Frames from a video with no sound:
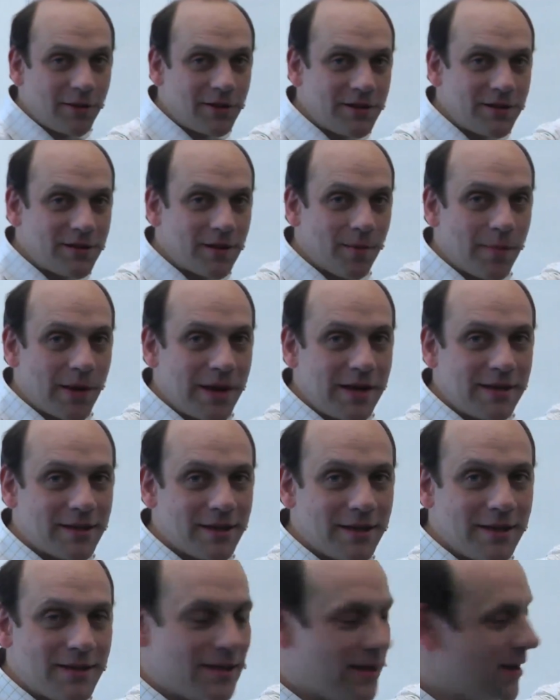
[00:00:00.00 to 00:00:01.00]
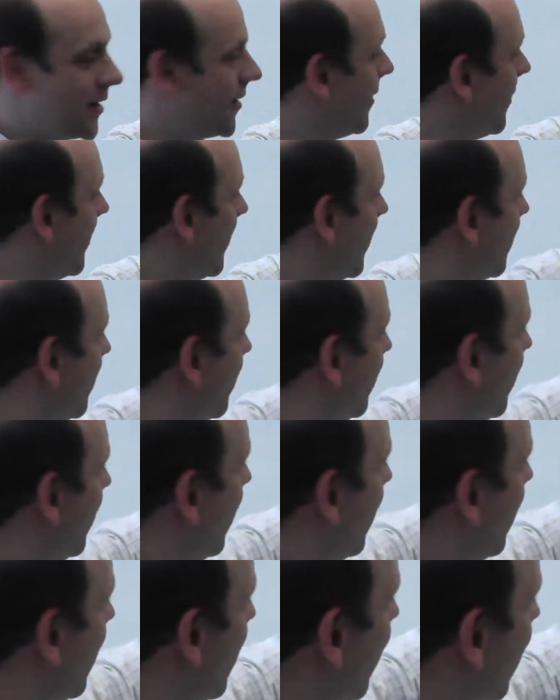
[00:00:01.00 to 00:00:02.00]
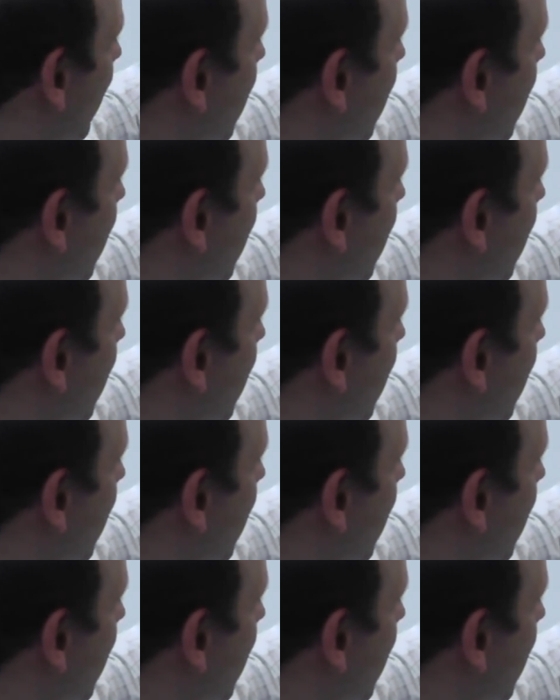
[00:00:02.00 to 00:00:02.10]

which is a B C C iron, and